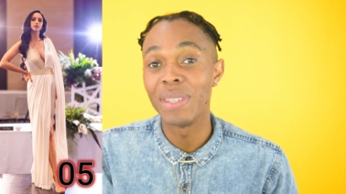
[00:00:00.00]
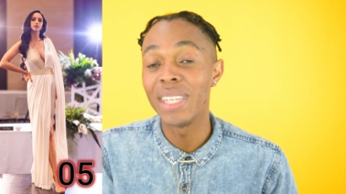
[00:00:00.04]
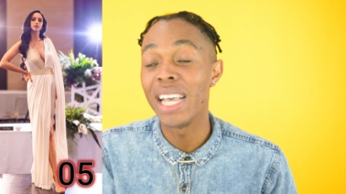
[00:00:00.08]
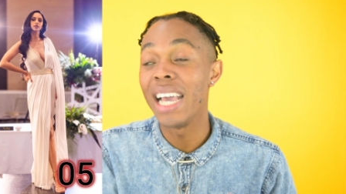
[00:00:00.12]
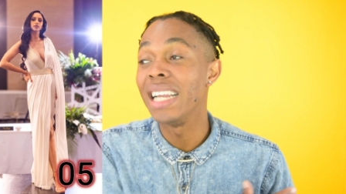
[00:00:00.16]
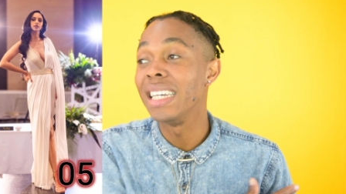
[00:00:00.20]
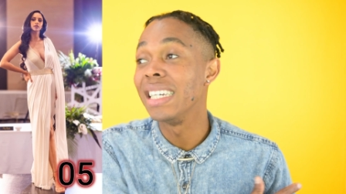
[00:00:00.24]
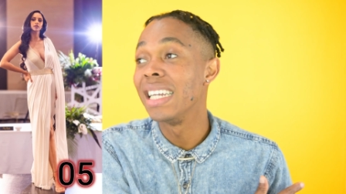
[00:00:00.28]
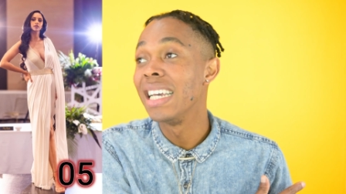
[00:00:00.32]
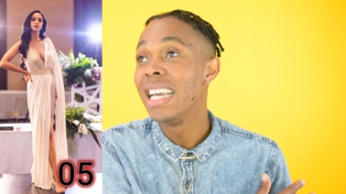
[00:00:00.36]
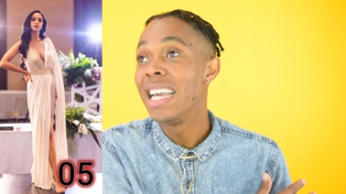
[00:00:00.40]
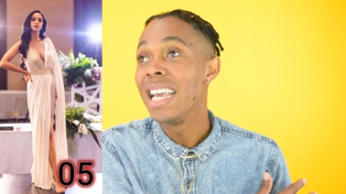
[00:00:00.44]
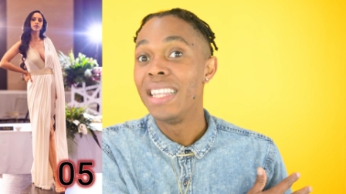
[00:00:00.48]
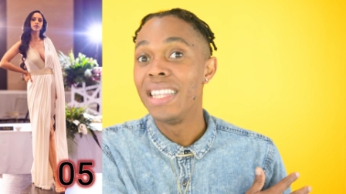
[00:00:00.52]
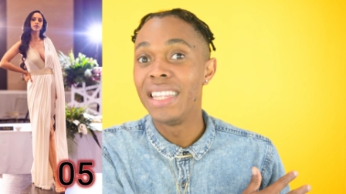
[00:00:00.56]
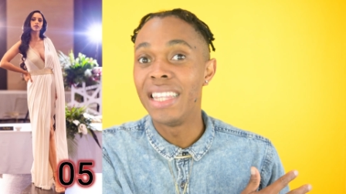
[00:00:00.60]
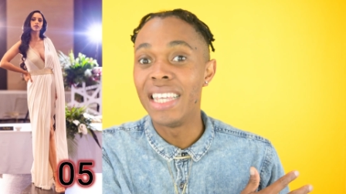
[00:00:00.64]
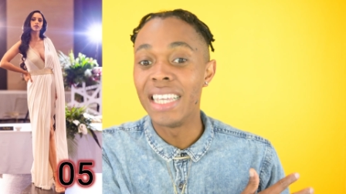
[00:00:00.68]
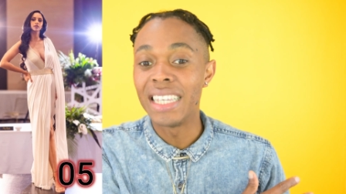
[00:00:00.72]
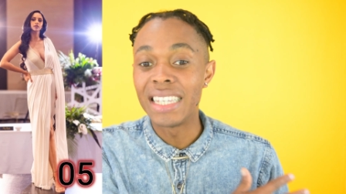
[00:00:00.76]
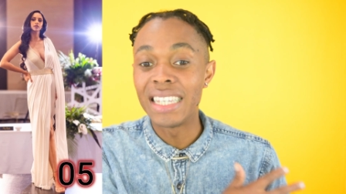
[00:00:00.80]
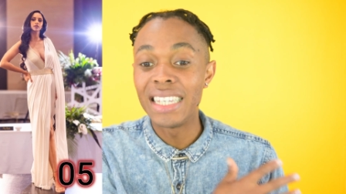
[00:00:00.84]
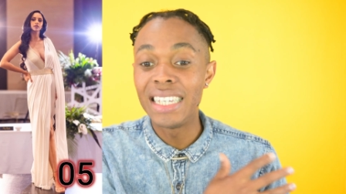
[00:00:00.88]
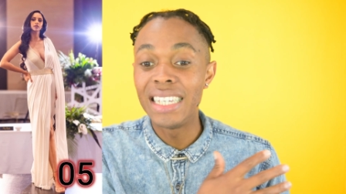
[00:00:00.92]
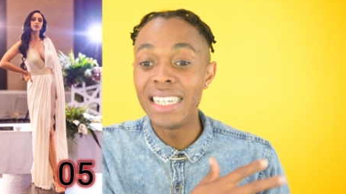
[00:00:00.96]
And
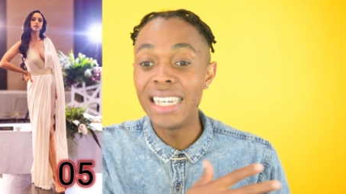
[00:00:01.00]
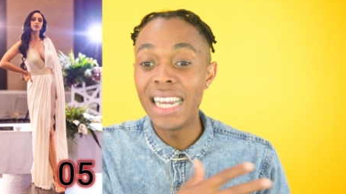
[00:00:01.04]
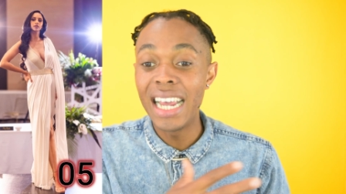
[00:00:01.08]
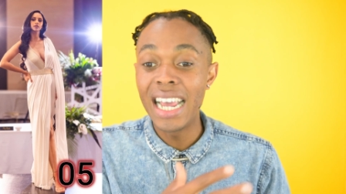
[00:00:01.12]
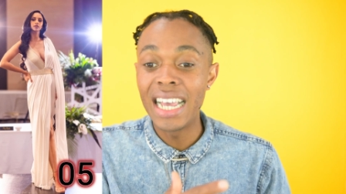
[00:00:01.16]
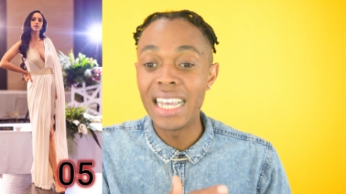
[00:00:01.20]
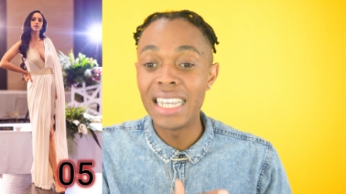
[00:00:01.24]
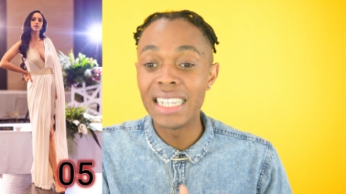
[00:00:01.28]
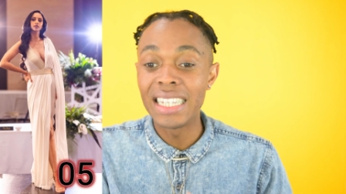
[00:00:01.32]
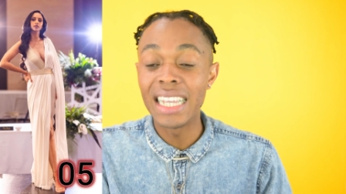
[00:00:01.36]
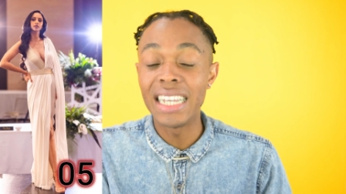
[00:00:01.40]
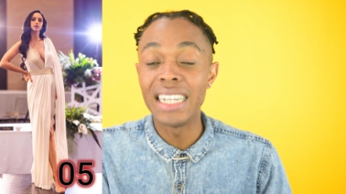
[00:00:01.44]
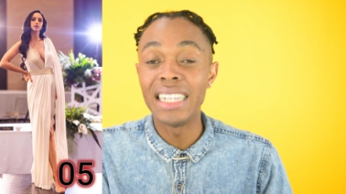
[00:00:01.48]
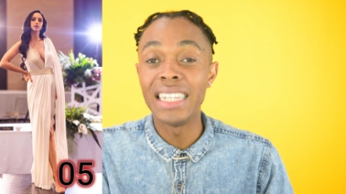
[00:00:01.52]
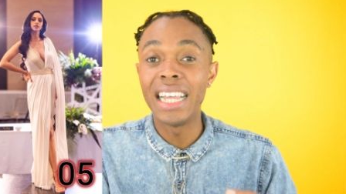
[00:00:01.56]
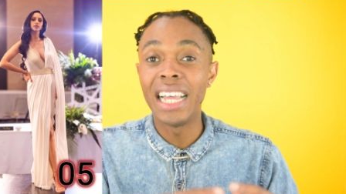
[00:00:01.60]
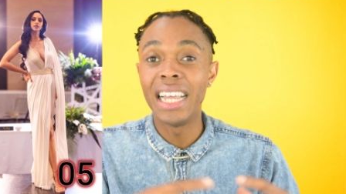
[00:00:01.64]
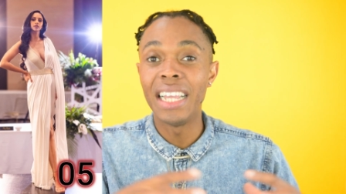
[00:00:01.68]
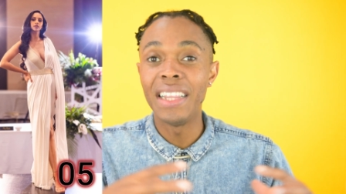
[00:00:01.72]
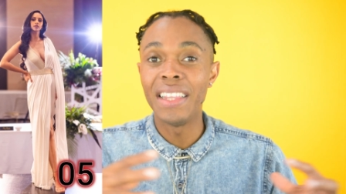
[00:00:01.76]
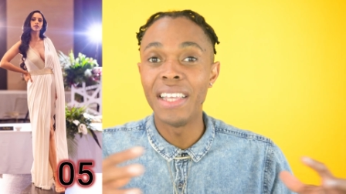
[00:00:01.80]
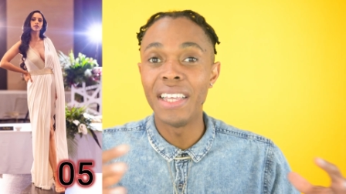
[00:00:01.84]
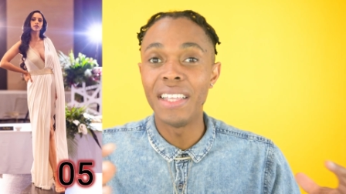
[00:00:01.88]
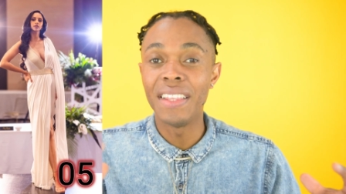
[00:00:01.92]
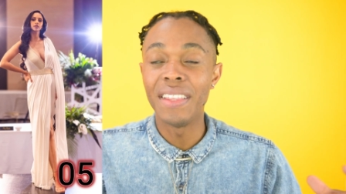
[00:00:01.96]
the stairs and
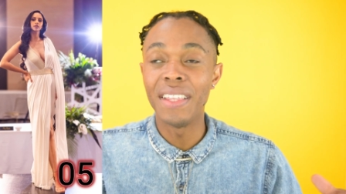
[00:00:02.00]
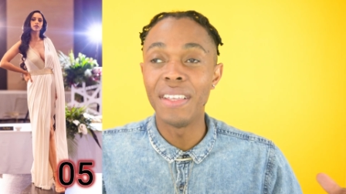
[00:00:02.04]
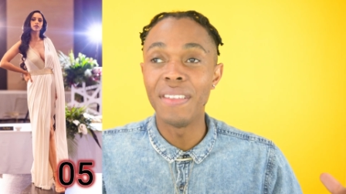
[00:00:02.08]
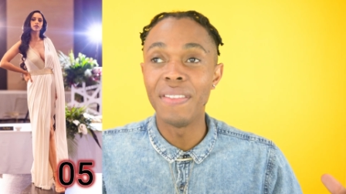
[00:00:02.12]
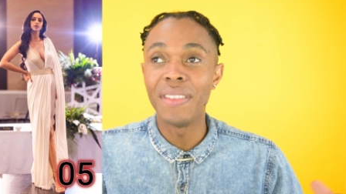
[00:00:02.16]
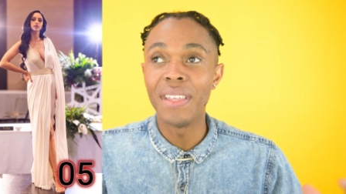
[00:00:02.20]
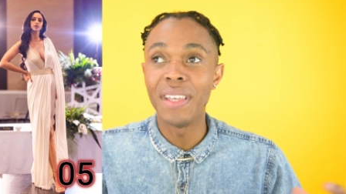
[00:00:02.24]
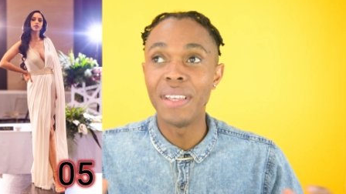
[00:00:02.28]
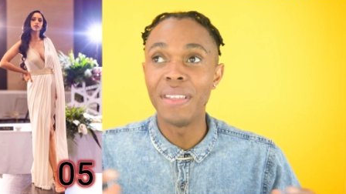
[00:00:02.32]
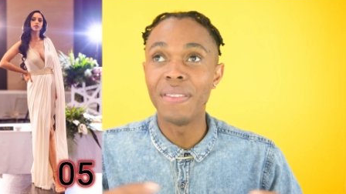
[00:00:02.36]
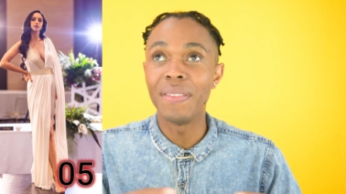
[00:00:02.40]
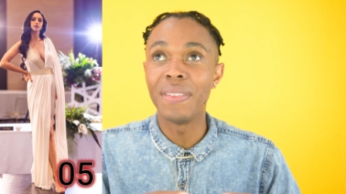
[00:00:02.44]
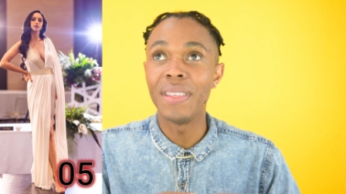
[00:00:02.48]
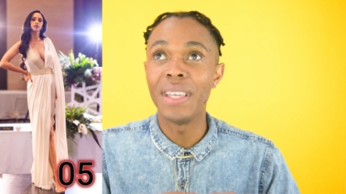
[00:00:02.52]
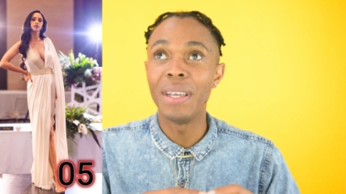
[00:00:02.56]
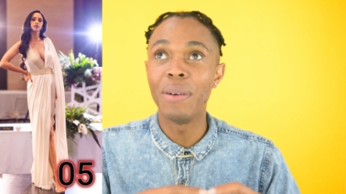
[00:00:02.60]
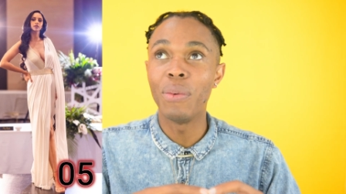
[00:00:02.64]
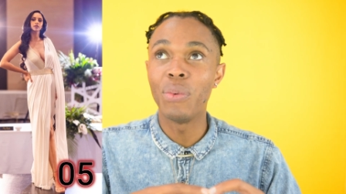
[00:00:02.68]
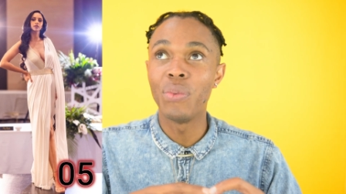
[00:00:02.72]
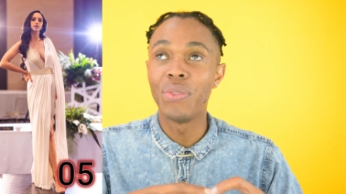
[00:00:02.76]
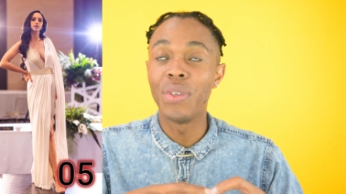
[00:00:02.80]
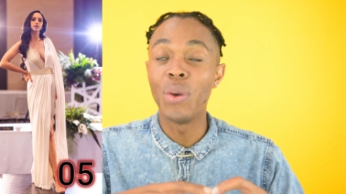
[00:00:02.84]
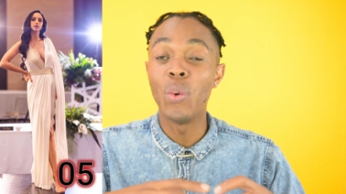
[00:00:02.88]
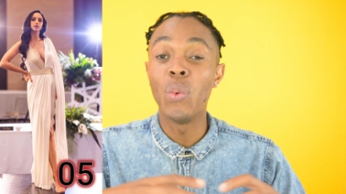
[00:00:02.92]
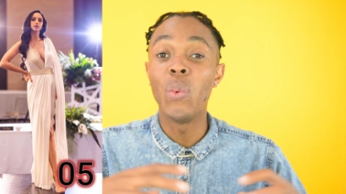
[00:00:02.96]

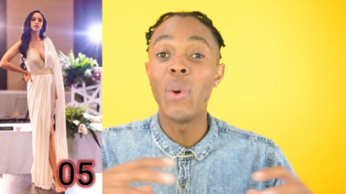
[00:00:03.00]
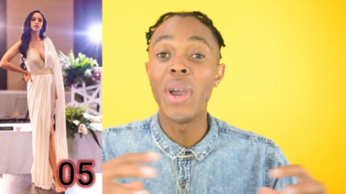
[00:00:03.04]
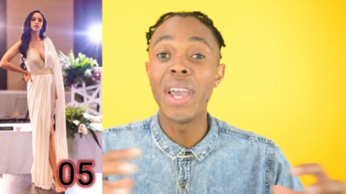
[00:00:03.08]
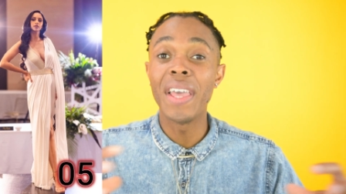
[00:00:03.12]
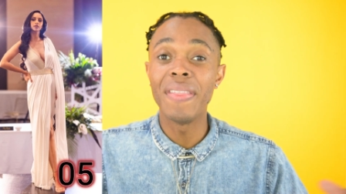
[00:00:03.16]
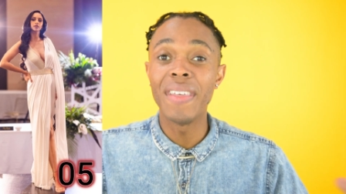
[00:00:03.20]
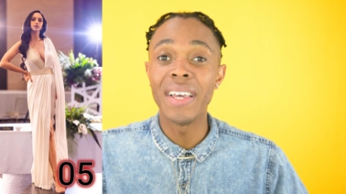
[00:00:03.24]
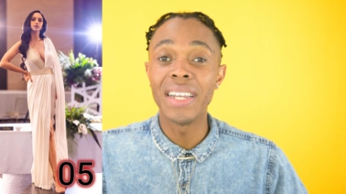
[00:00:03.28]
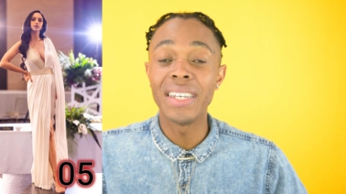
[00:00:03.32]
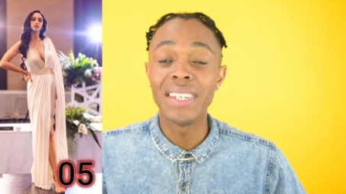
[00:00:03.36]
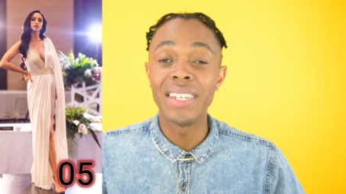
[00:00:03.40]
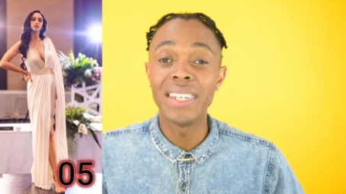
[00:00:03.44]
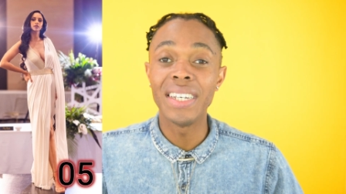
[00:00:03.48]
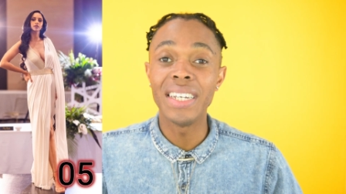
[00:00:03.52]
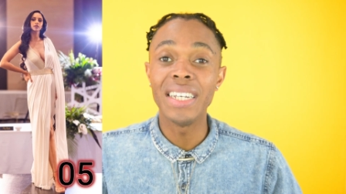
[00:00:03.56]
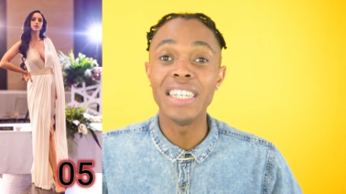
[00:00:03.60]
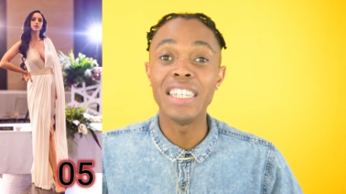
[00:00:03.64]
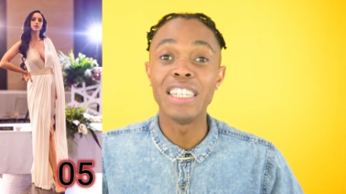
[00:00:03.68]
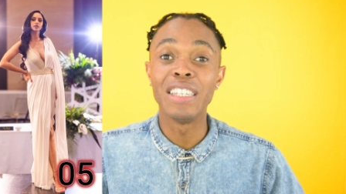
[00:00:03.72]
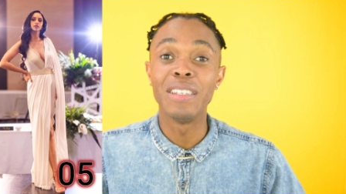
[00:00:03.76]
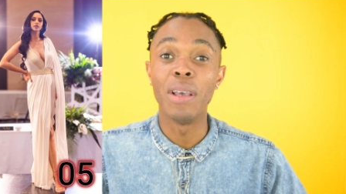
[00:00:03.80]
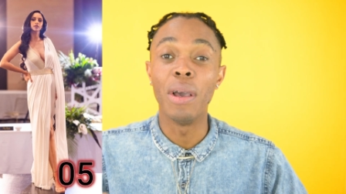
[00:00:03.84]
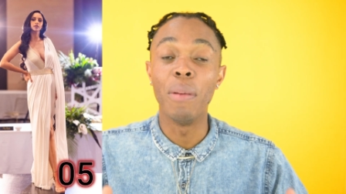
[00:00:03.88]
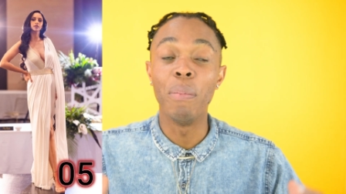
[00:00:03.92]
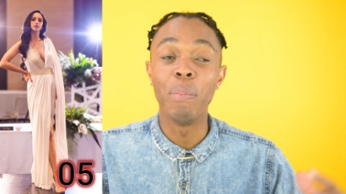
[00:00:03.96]
the way that she
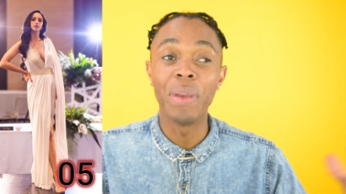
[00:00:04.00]
is